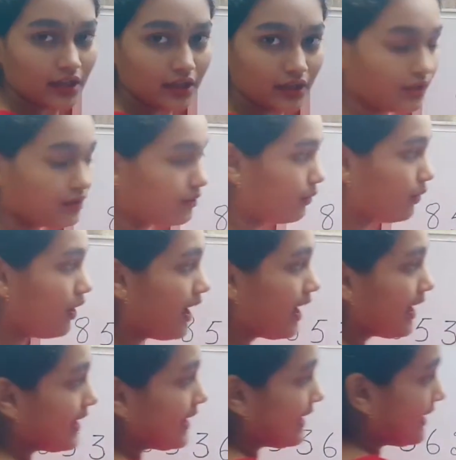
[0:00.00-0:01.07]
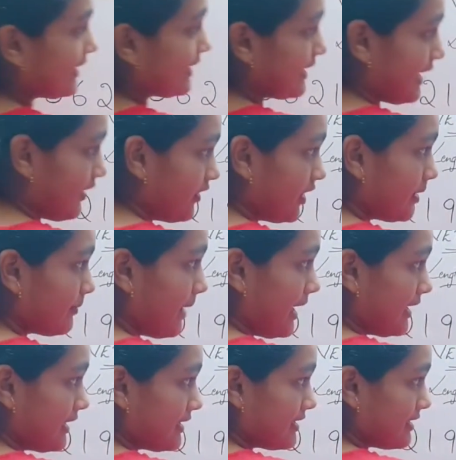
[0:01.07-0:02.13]
So 11
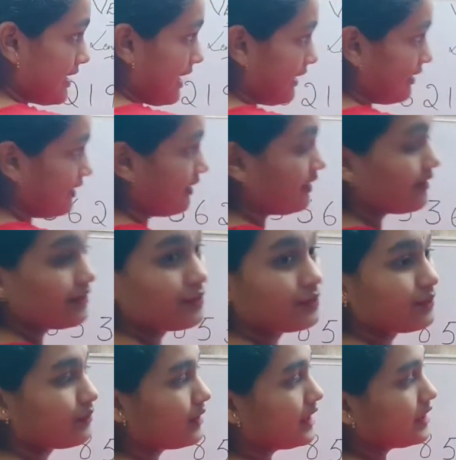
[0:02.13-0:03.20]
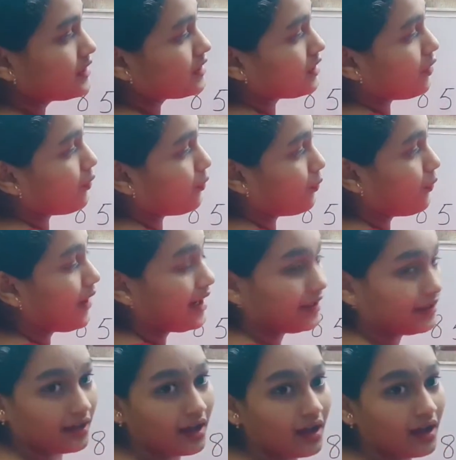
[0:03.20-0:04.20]
minus 10 is 1.